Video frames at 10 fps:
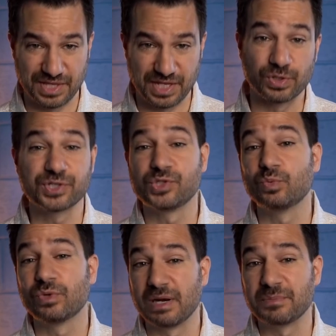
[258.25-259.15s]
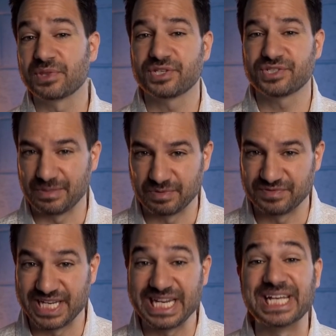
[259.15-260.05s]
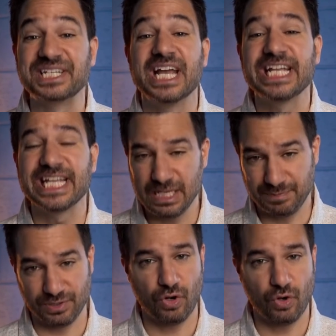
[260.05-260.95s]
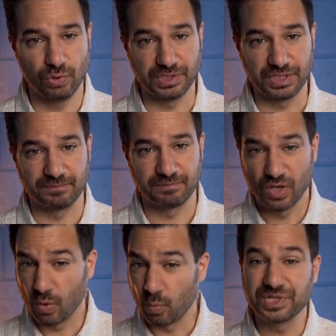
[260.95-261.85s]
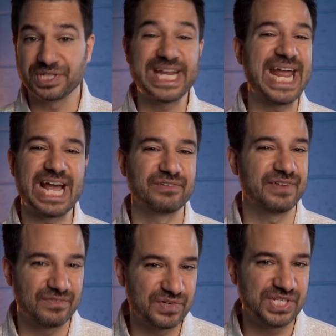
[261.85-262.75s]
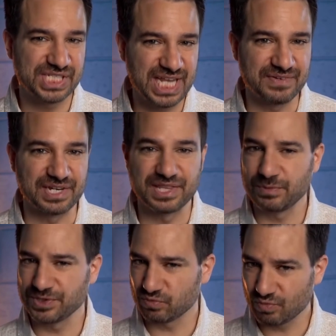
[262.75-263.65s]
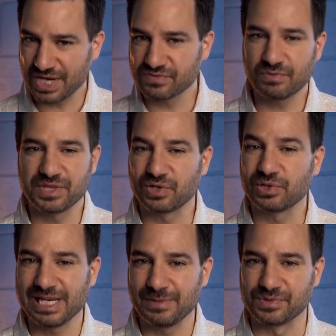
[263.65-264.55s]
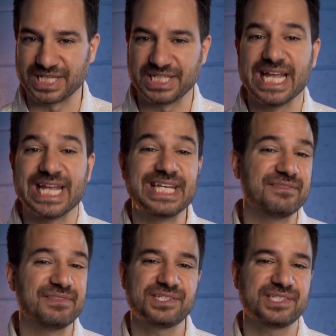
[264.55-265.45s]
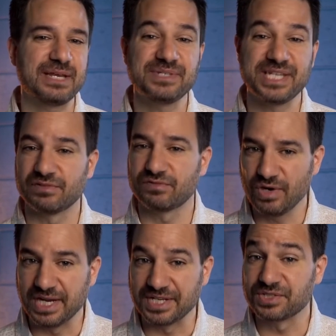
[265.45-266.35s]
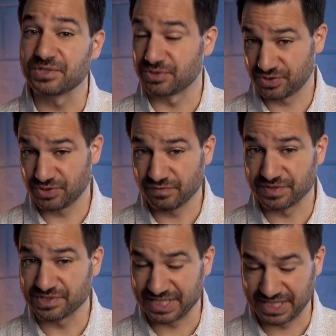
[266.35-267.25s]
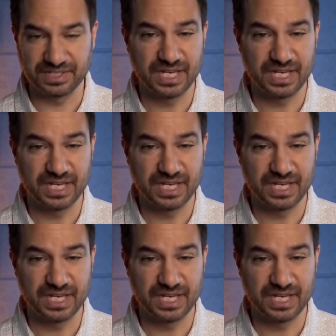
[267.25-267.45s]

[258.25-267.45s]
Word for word: They were to remember the Sabbath day and keep it holy. One day out of every 7, they were to rest from their labors and give the same day of rest to their servants and